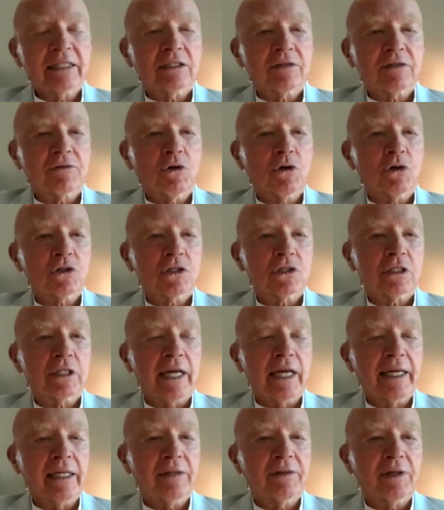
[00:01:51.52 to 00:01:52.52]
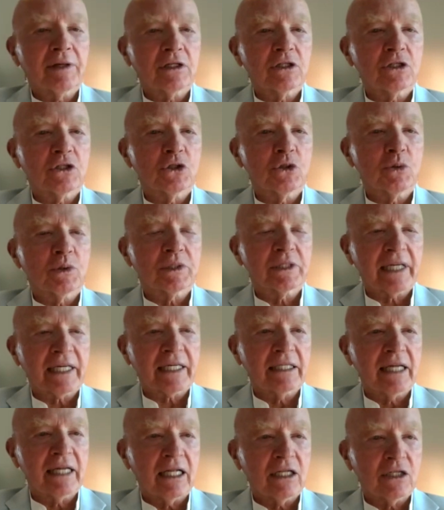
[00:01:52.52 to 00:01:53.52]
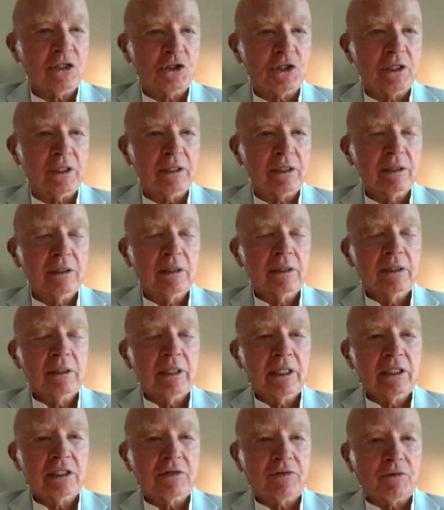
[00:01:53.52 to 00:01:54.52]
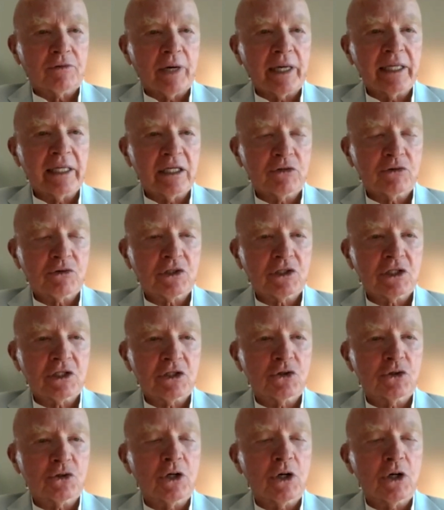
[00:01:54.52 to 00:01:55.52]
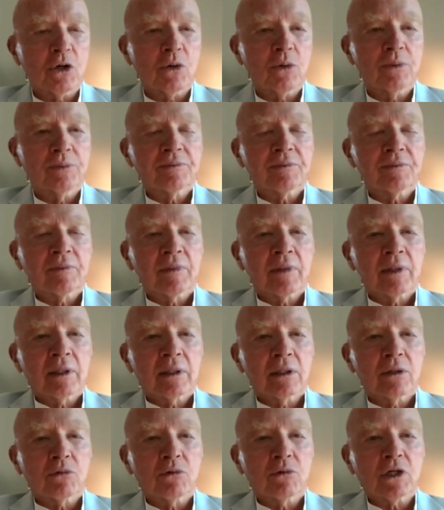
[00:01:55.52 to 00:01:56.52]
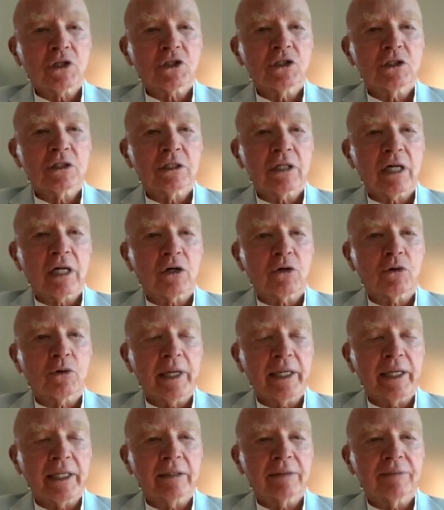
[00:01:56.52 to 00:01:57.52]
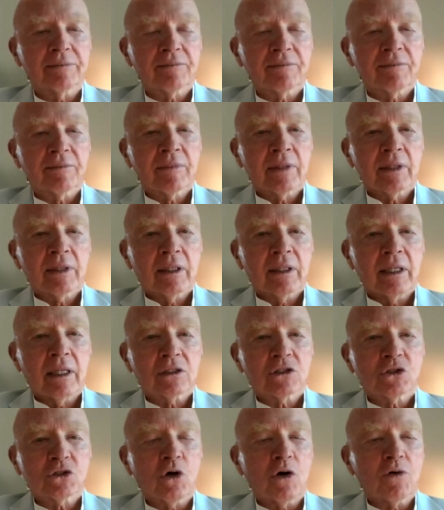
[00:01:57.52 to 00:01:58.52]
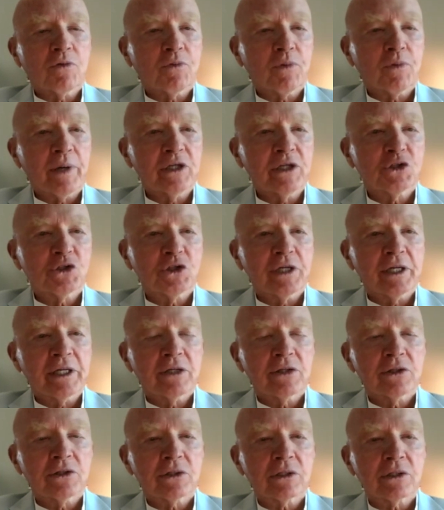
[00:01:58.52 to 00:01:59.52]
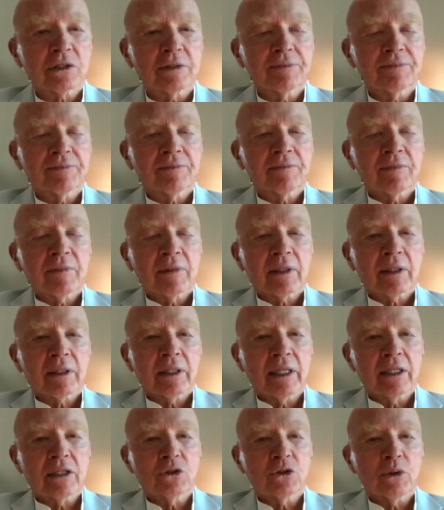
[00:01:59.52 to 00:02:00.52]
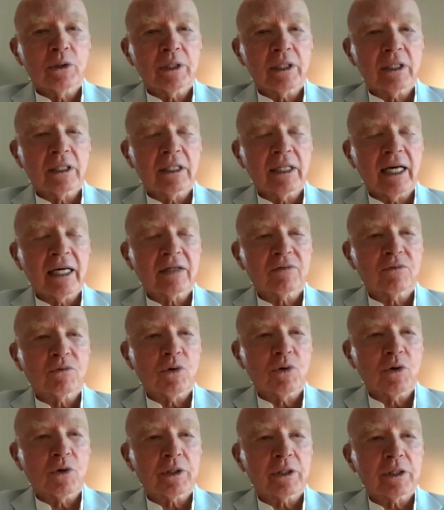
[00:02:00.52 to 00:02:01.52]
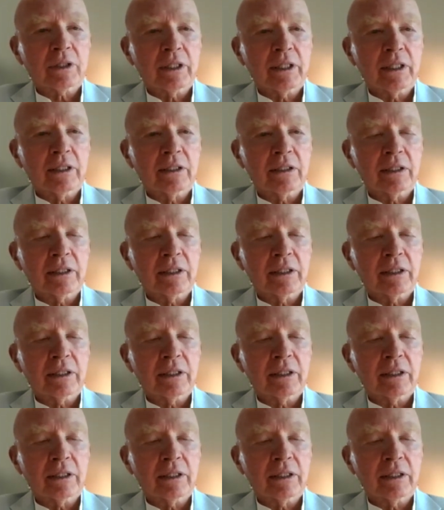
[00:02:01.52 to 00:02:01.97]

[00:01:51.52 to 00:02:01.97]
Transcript: of course, anything to do with technology is of great interest. As you know, the Russians are great software engineers. They're doing a lot of work in